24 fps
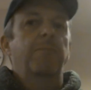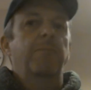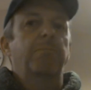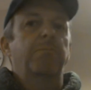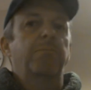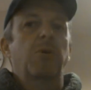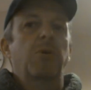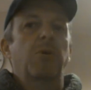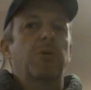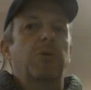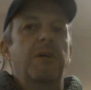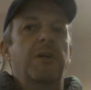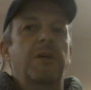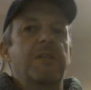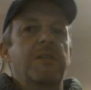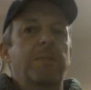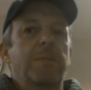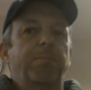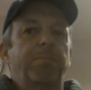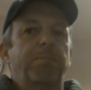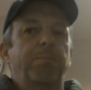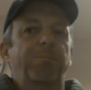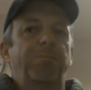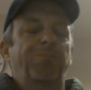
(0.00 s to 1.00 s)
No, guys,
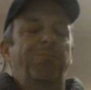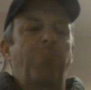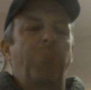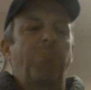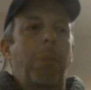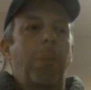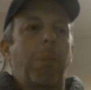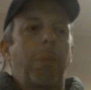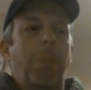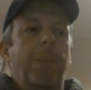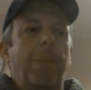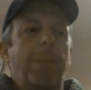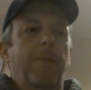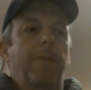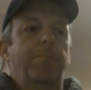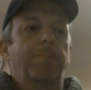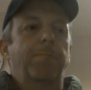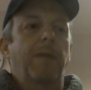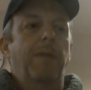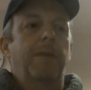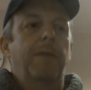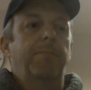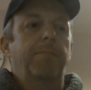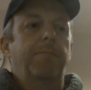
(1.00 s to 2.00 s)

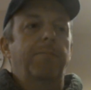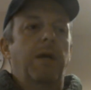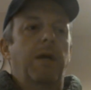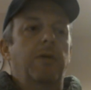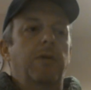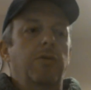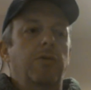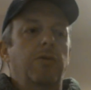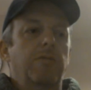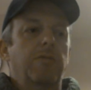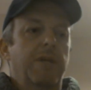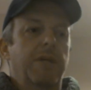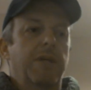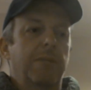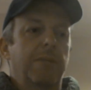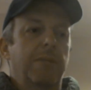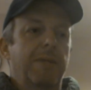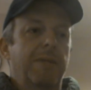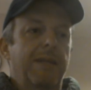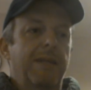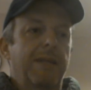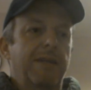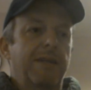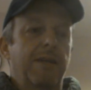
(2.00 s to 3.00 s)
I couldn't recommend
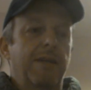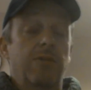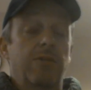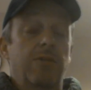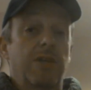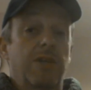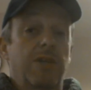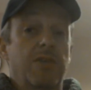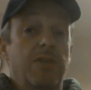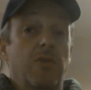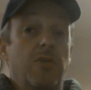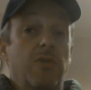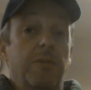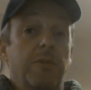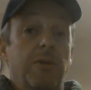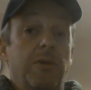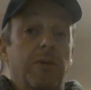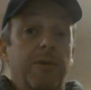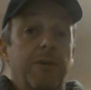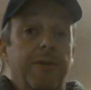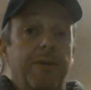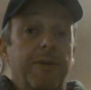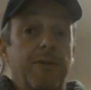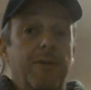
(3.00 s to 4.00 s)
that Tyler. That's going to be
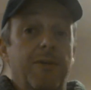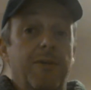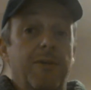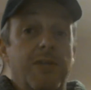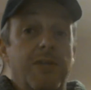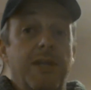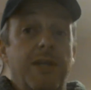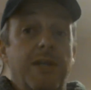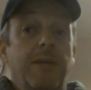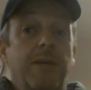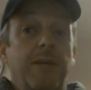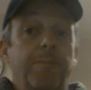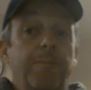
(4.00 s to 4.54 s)
going down the sink,